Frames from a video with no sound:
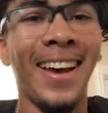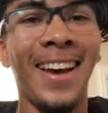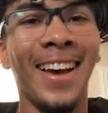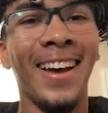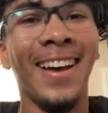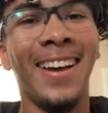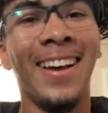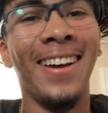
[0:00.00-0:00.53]

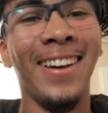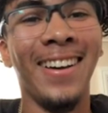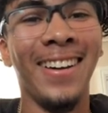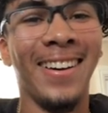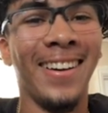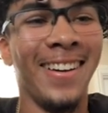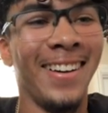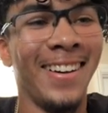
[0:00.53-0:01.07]

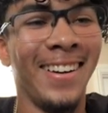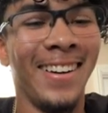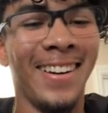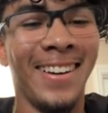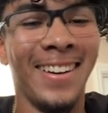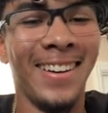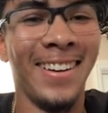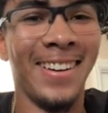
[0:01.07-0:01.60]

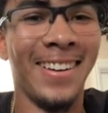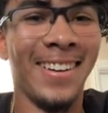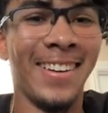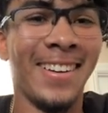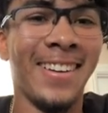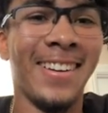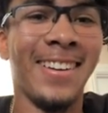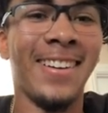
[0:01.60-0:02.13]

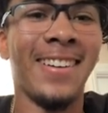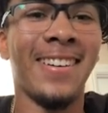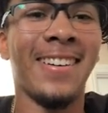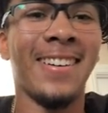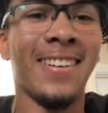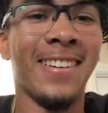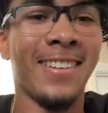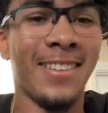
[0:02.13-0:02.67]

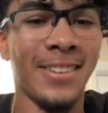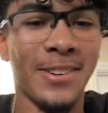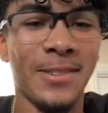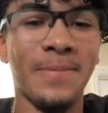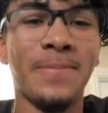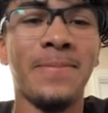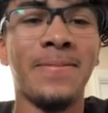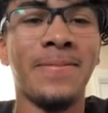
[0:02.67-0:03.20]

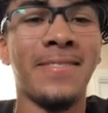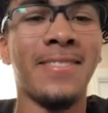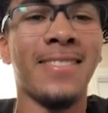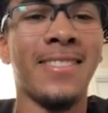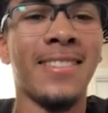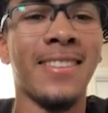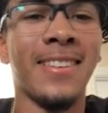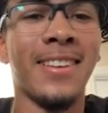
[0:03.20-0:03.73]

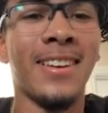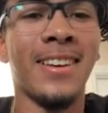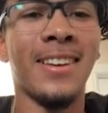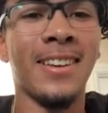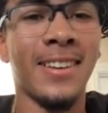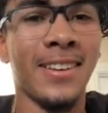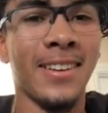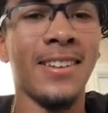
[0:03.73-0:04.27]

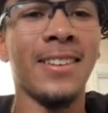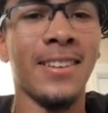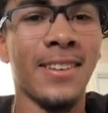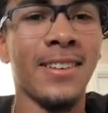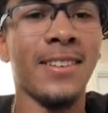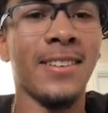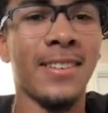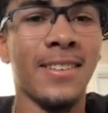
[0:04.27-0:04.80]

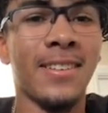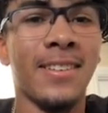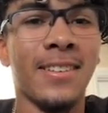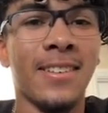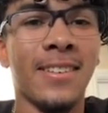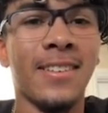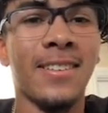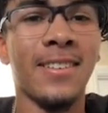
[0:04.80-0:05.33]

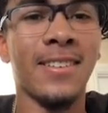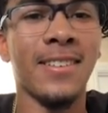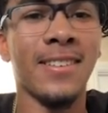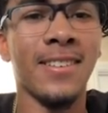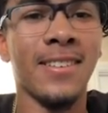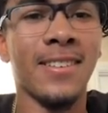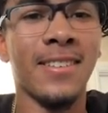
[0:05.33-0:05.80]
The person shown says nothing.